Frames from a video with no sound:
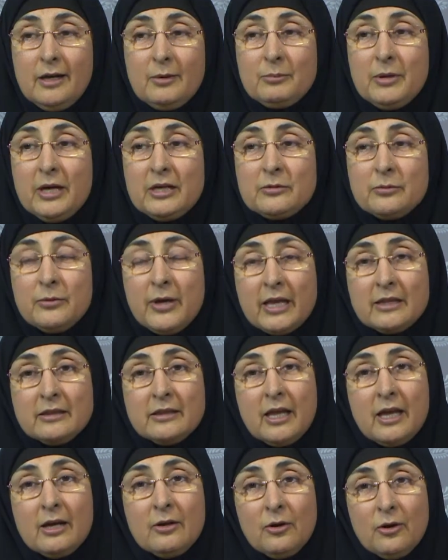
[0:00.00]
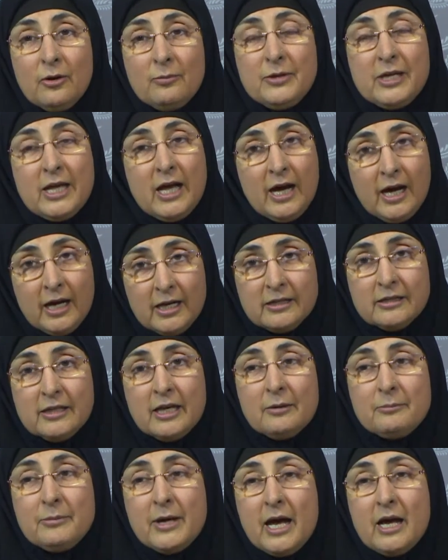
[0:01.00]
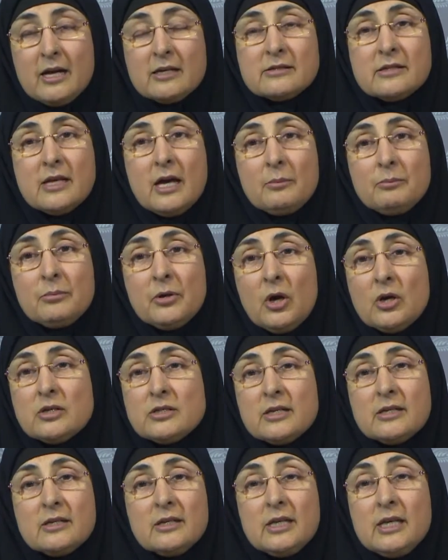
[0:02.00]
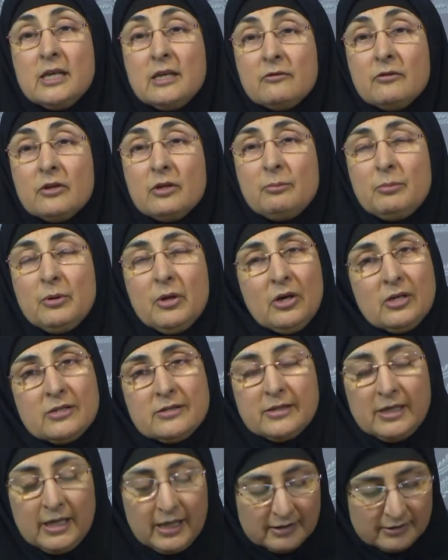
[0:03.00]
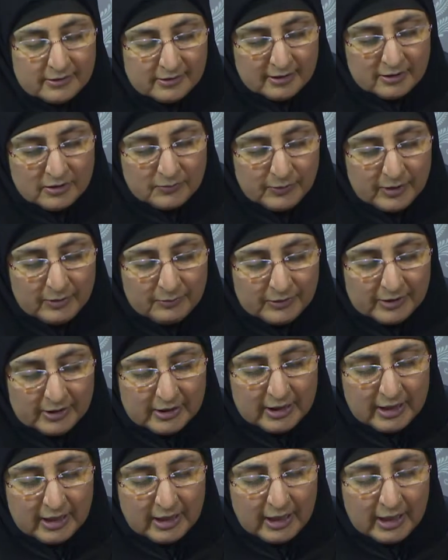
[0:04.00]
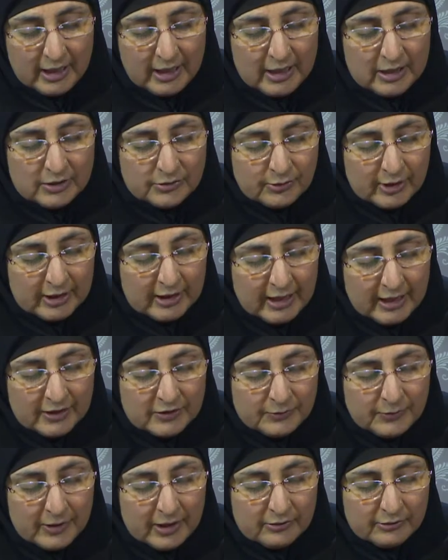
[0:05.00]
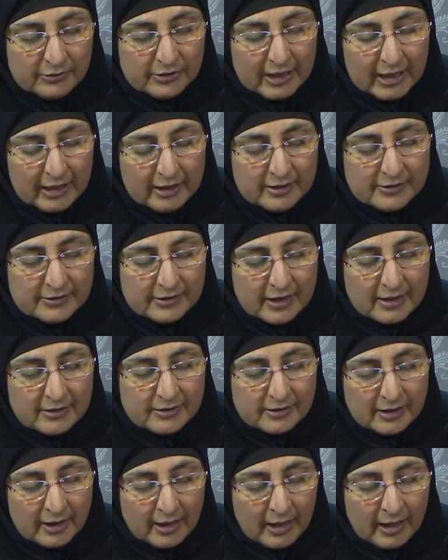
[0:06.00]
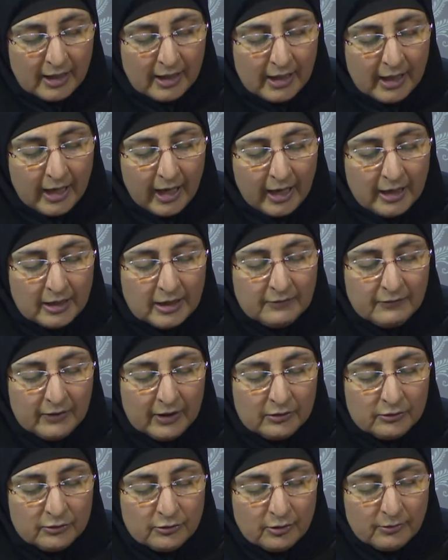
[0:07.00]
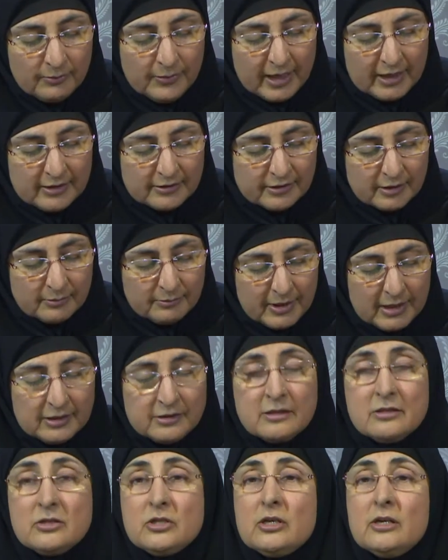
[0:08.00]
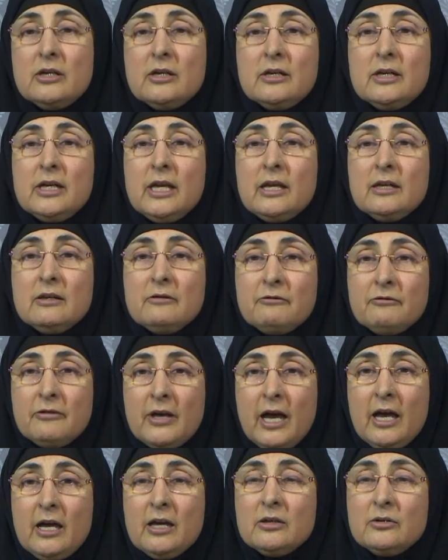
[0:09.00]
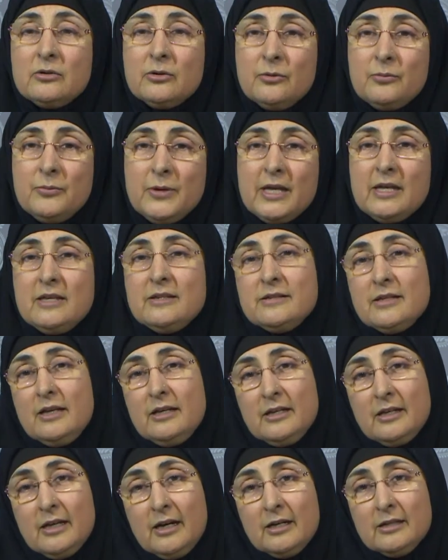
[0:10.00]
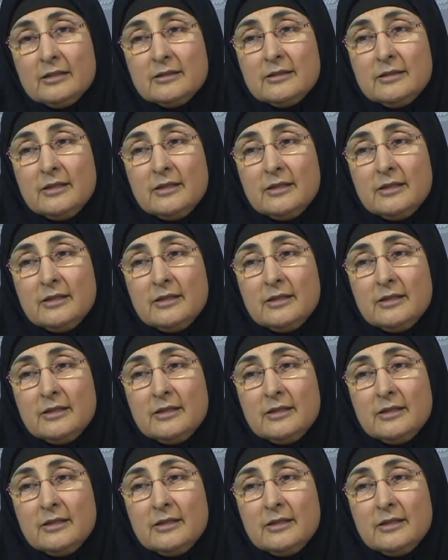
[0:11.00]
But when they go behind their backs, they are plotting evil plots against such people. So Allah subhanahu wa ta'ala says, anyone who obeys the messenger, in fact, obeys Allah.